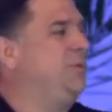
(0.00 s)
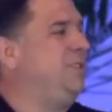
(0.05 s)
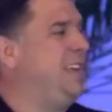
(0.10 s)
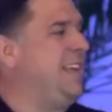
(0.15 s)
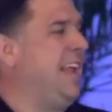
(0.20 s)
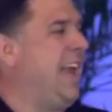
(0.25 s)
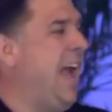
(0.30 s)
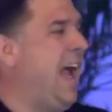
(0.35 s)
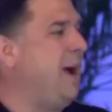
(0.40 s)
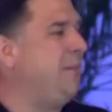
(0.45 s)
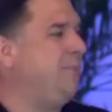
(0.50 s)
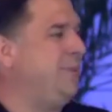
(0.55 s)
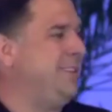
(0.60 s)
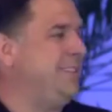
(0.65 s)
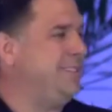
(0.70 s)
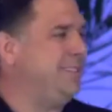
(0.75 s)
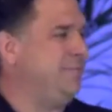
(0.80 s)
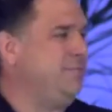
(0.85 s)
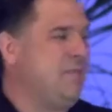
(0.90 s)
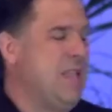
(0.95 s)
thing
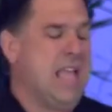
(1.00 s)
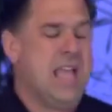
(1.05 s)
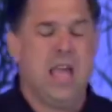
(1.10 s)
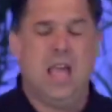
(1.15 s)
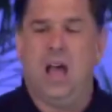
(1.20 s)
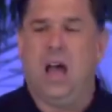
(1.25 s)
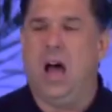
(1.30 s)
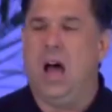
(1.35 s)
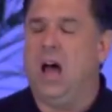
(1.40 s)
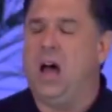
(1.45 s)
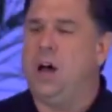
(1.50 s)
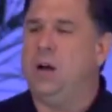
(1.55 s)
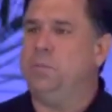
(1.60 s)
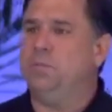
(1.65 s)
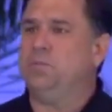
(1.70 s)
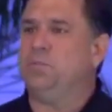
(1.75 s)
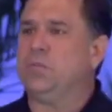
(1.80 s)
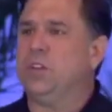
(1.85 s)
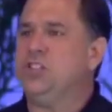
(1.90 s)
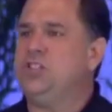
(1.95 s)
happened.
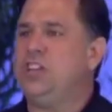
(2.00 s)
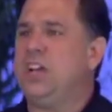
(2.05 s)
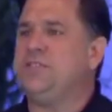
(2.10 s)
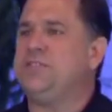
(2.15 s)
Jeff